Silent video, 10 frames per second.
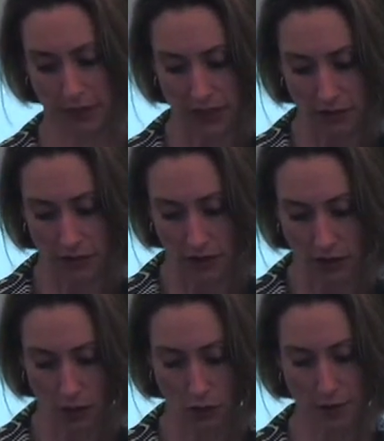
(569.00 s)
give
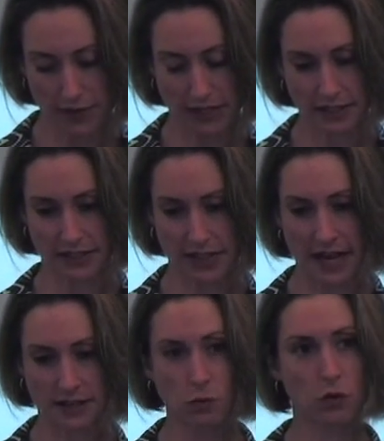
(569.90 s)
a website that
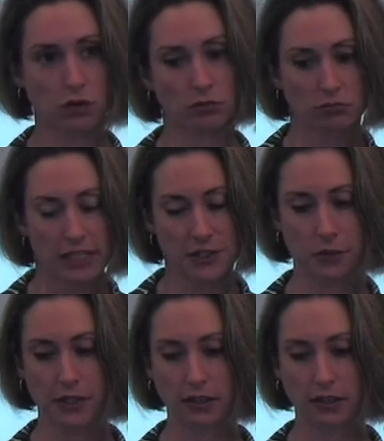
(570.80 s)
has more history a